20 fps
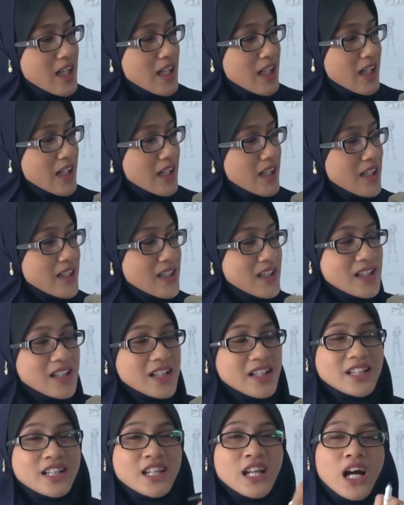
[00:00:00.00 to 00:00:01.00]

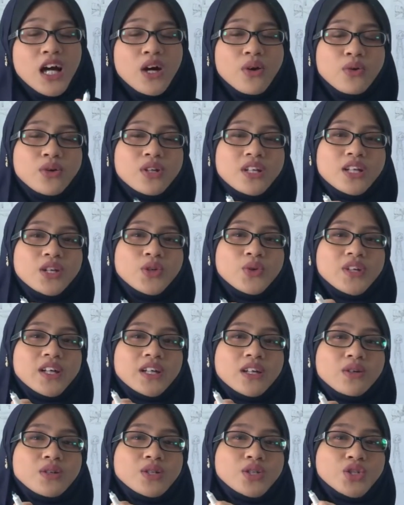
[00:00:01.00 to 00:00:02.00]
Now only you
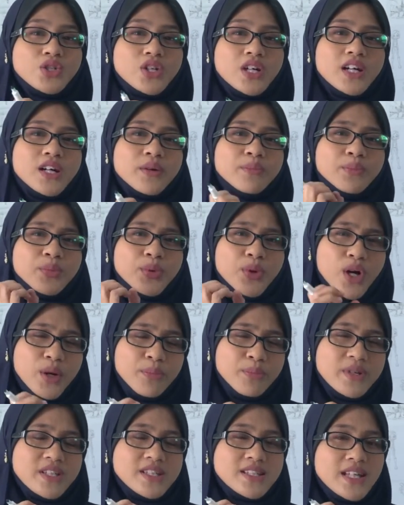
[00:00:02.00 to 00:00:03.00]
can construct a
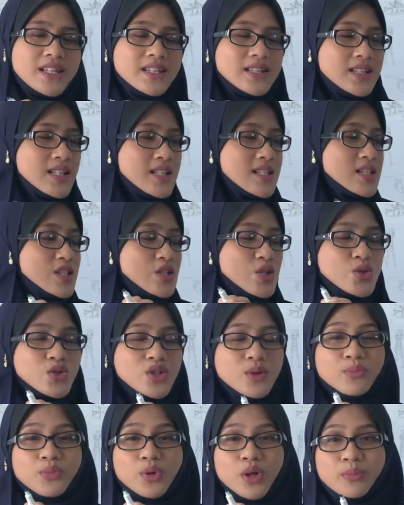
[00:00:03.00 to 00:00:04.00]
proper sentence
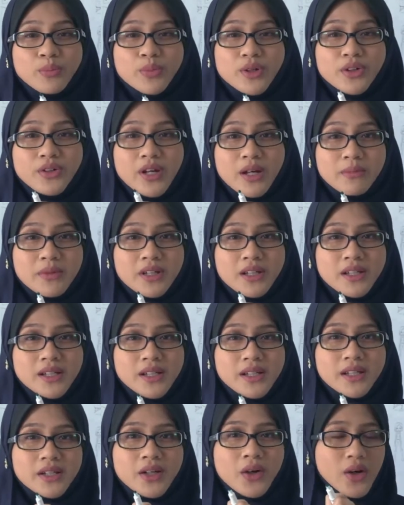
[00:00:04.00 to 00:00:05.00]
using proper grammar.
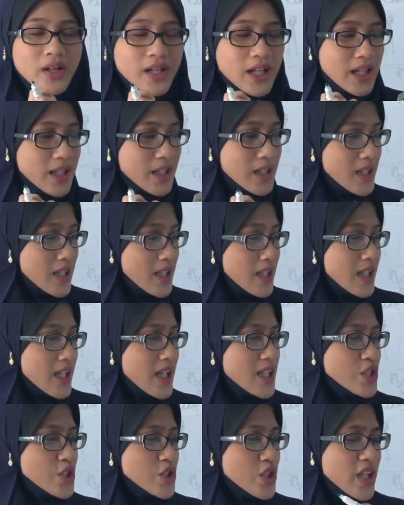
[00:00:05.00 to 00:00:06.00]
Okay,
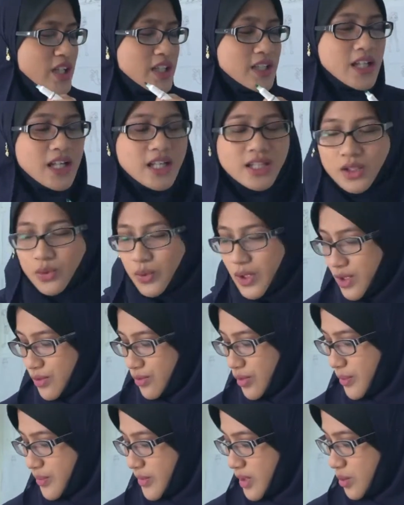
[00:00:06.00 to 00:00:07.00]
let's try another one
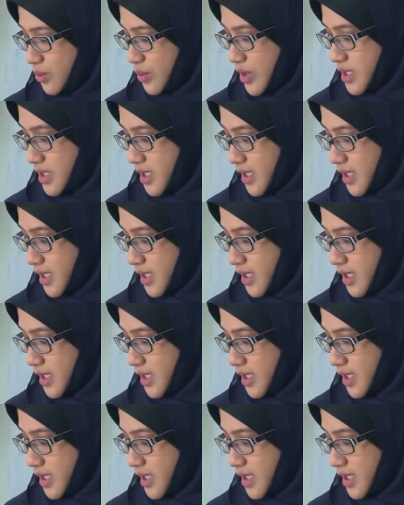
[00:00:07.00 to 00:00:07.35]
from the words